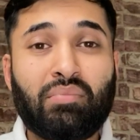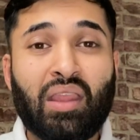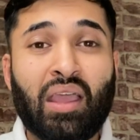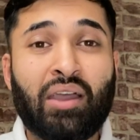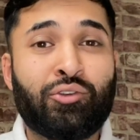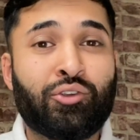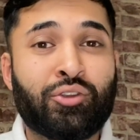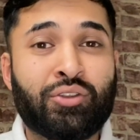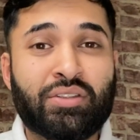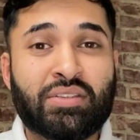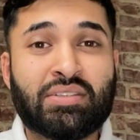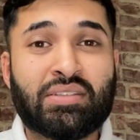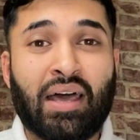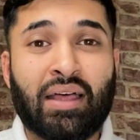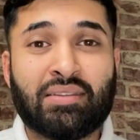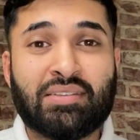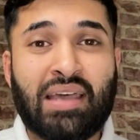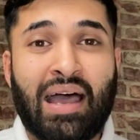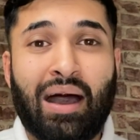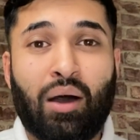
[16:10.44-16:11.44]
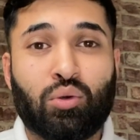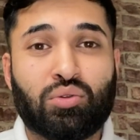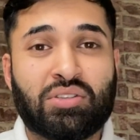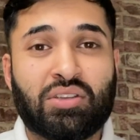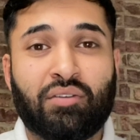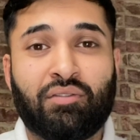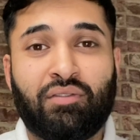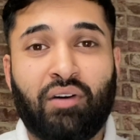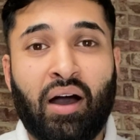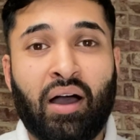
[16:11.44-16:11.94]
and understands how
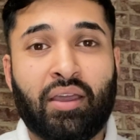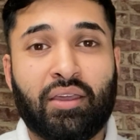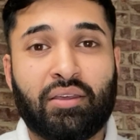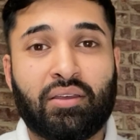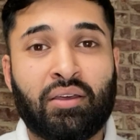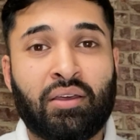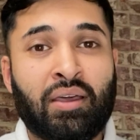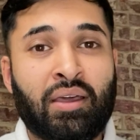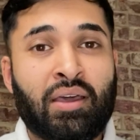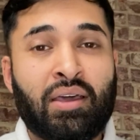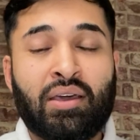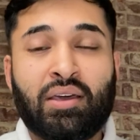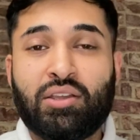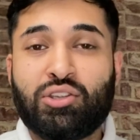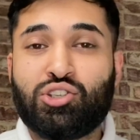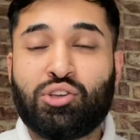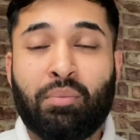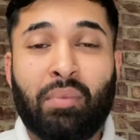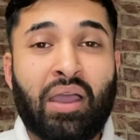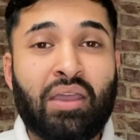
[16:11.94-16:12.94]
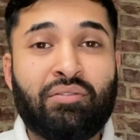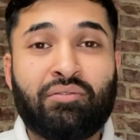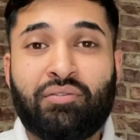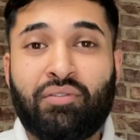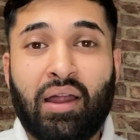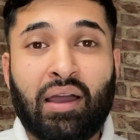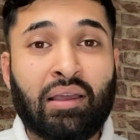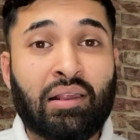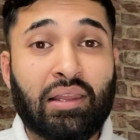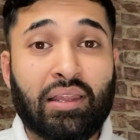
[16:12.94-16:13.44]
to fight. Jermaine
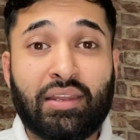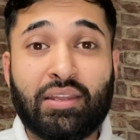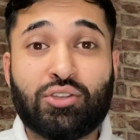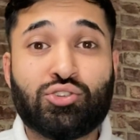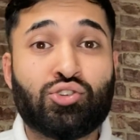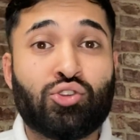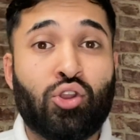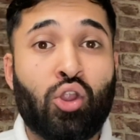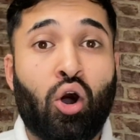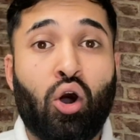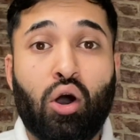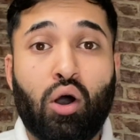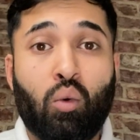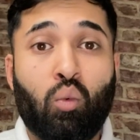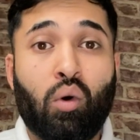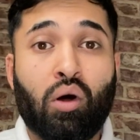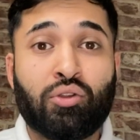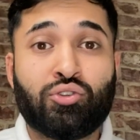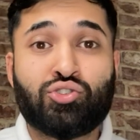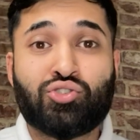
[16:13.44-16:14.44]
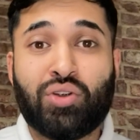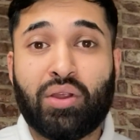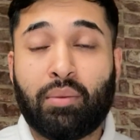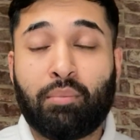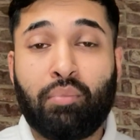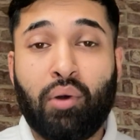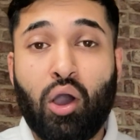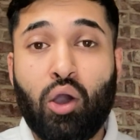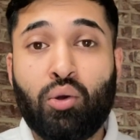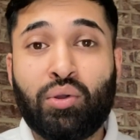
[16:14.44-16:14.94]
Franklin is not a
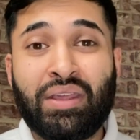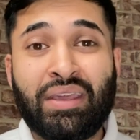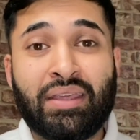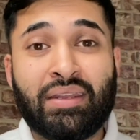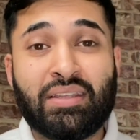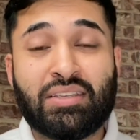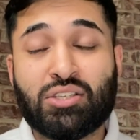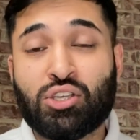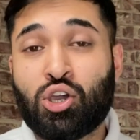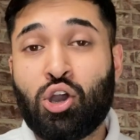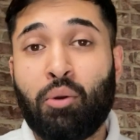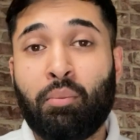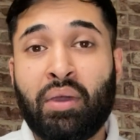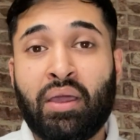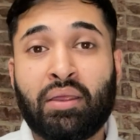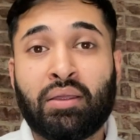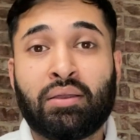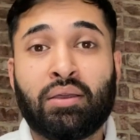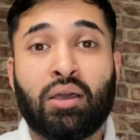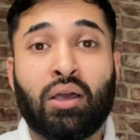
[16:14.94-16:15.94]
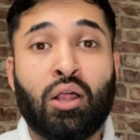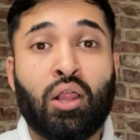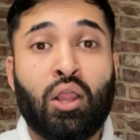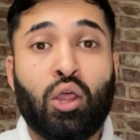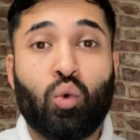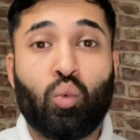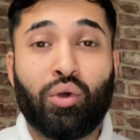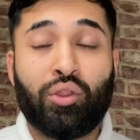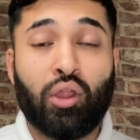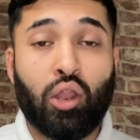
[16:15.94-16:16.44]
one-trick pony, and he's coming
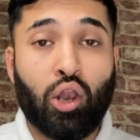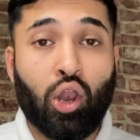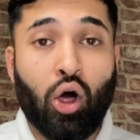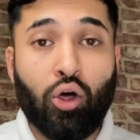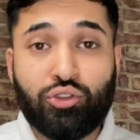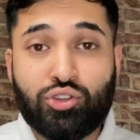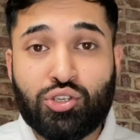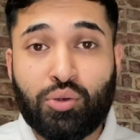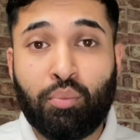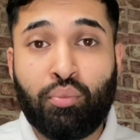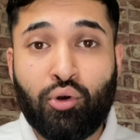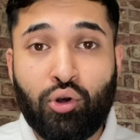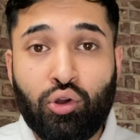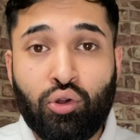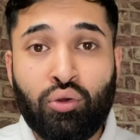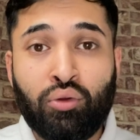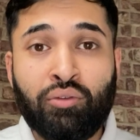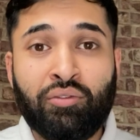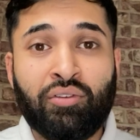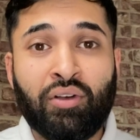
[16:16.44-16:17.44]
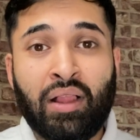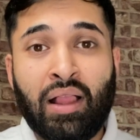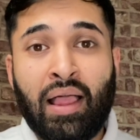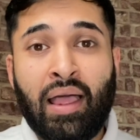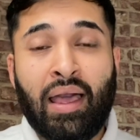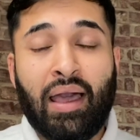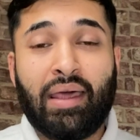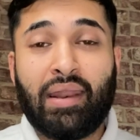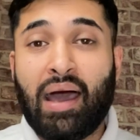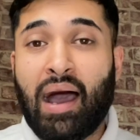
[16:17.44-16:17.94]
with a lot to prove.
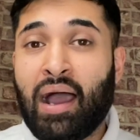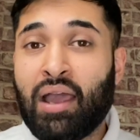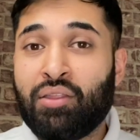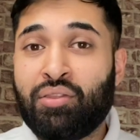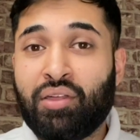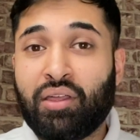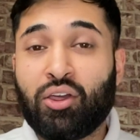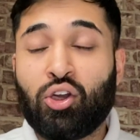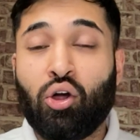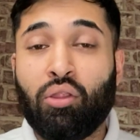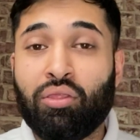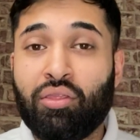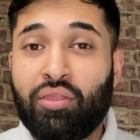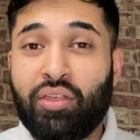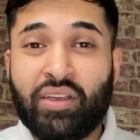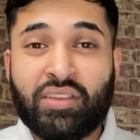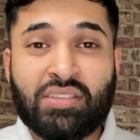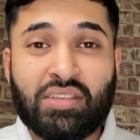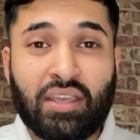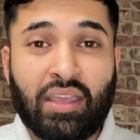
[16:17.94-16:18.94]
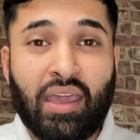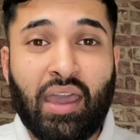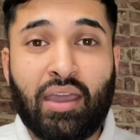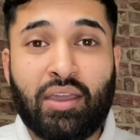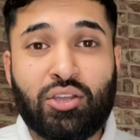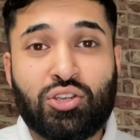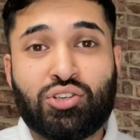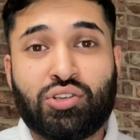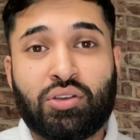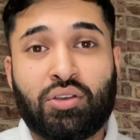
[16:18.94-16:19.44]
And I think on this
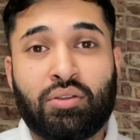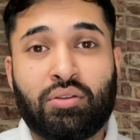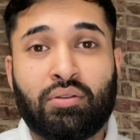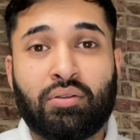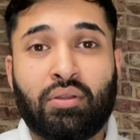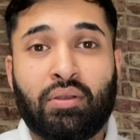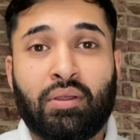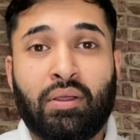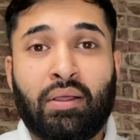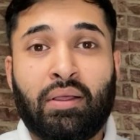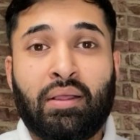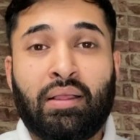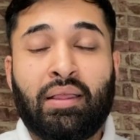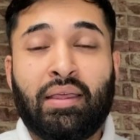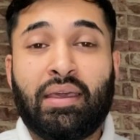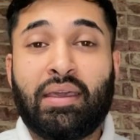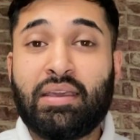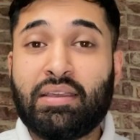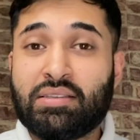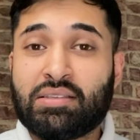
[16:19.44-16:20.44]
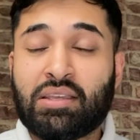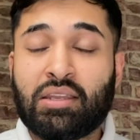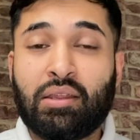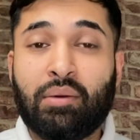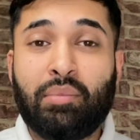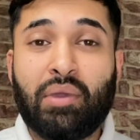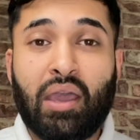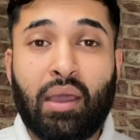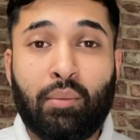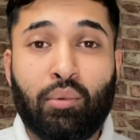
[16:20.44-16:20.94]
occasion, he's going to
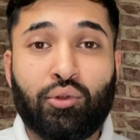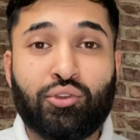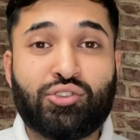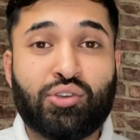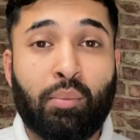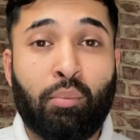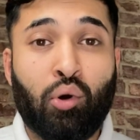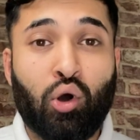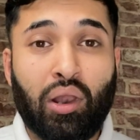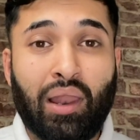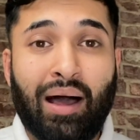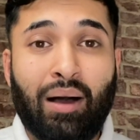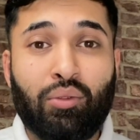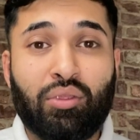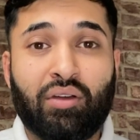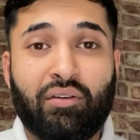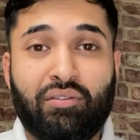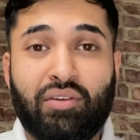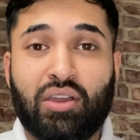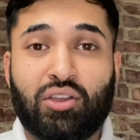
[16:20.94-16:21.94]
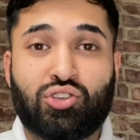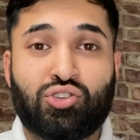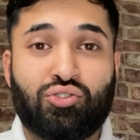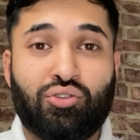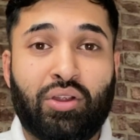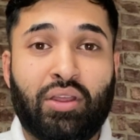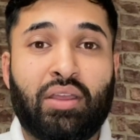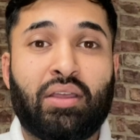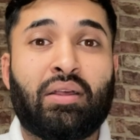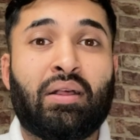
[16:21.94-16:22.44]
be able to pull out the
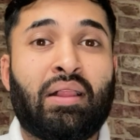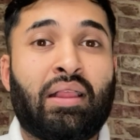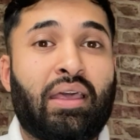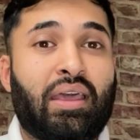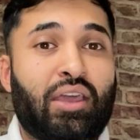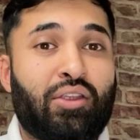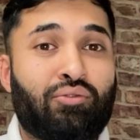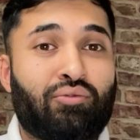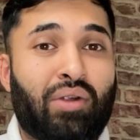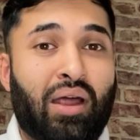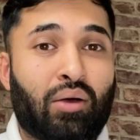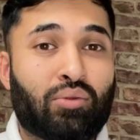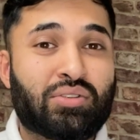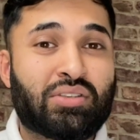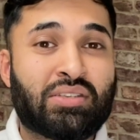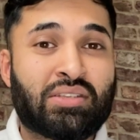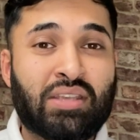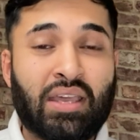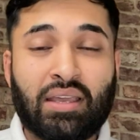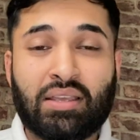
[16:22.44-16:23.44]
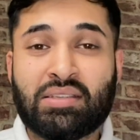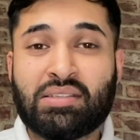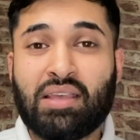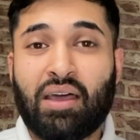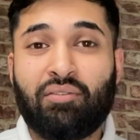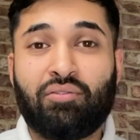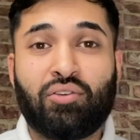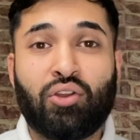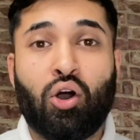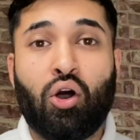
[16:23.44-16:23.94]
victory in round 6,
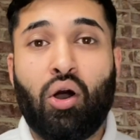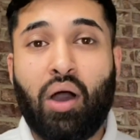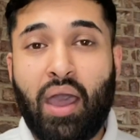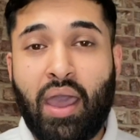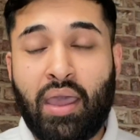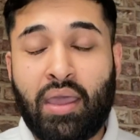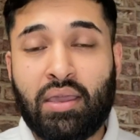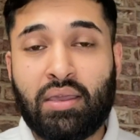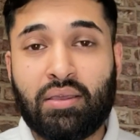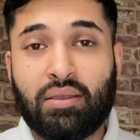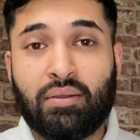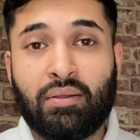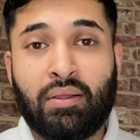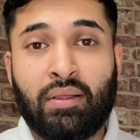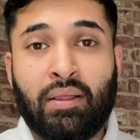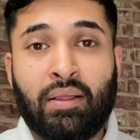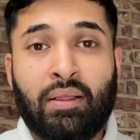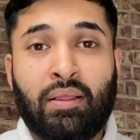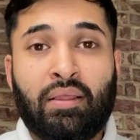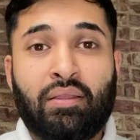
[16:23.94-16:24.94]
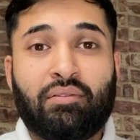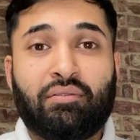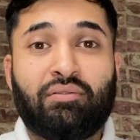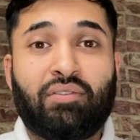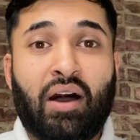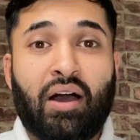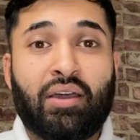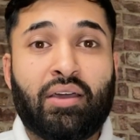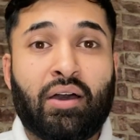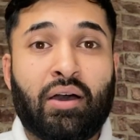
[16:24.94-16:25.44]
7 or 8
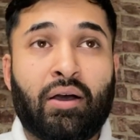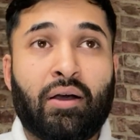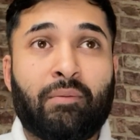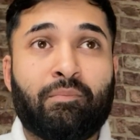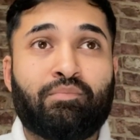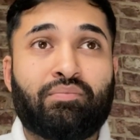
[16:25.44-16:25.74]
via